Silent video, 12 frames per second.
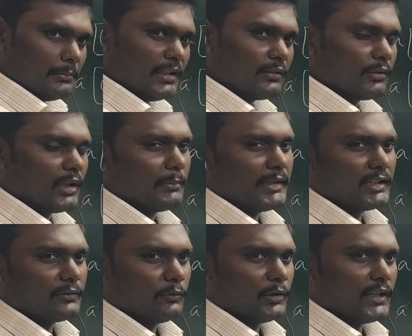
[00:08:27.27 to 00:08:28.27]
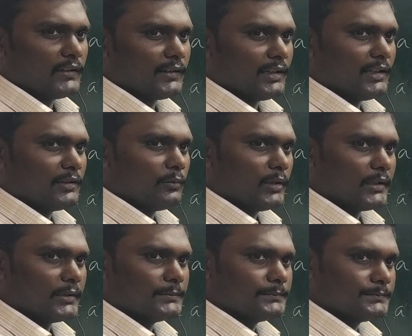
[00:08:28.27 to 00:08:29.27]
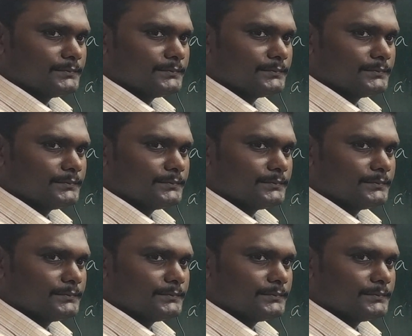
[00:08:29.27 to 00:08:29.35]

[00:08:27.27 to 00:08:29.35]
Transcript: B square minus 4ac is what?